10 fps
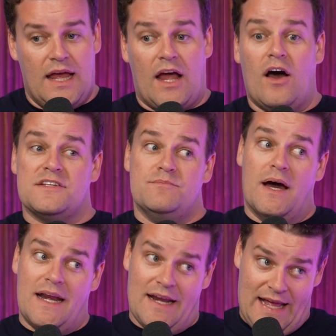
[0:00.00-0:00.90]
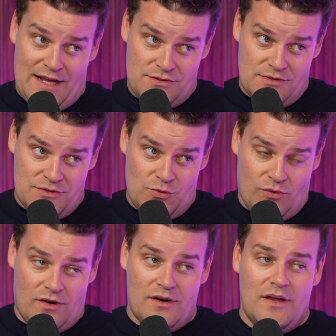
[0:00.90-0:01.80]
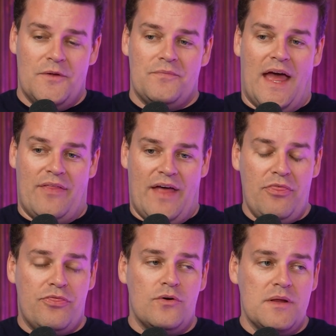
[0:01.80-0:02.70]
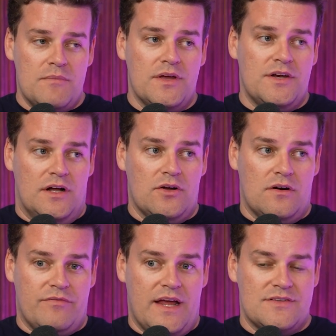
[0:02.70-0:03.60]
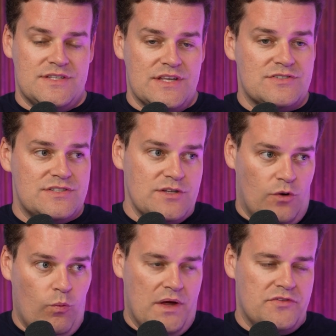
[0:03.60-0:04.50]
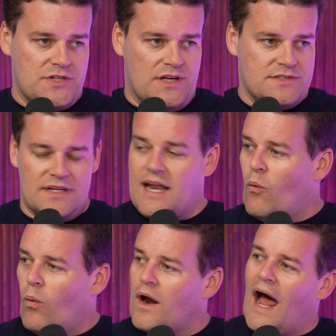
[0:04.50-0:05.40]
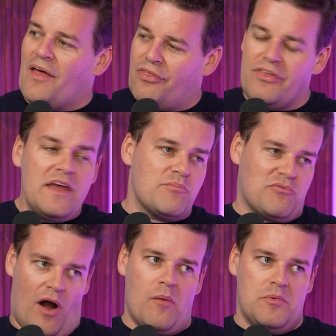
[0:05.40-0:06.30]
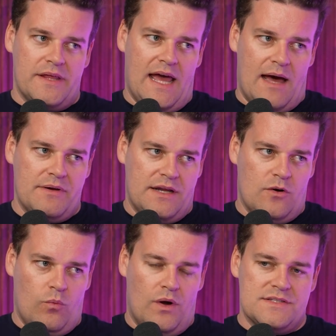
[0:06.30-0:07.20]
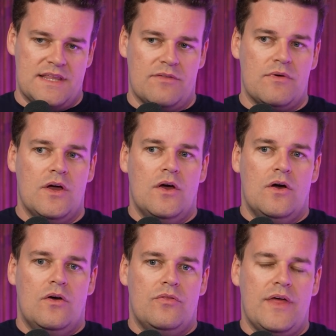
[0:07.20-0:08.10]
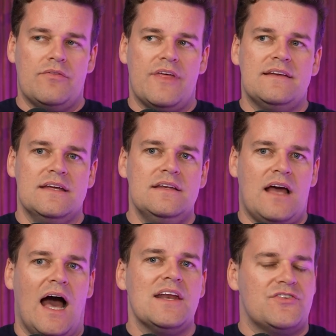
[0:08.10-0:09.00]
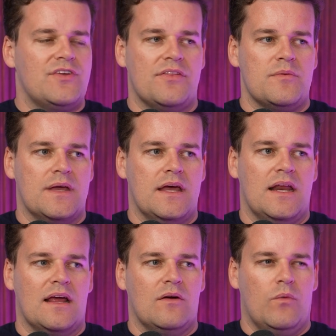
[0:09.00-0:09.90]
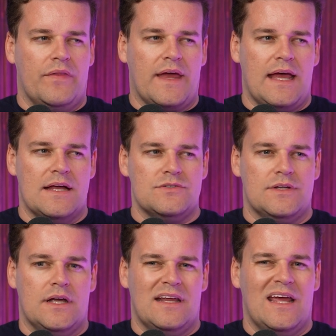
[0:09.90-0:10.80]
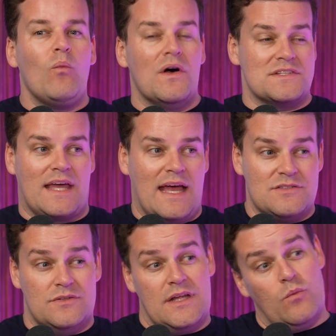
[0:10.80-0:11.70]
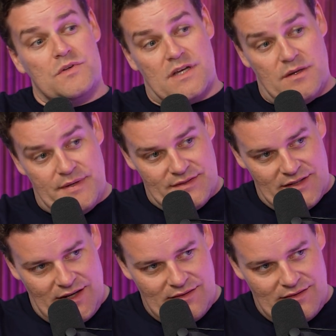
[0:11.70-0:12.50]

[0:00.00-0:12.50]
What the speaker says: It costs money to cancel the tour. And that $30 million advance is still with Justin. Now, what I think probably happened here was they did kind of say at the beginning when they canceled it, it wasn't canceled. It was going to be delayed.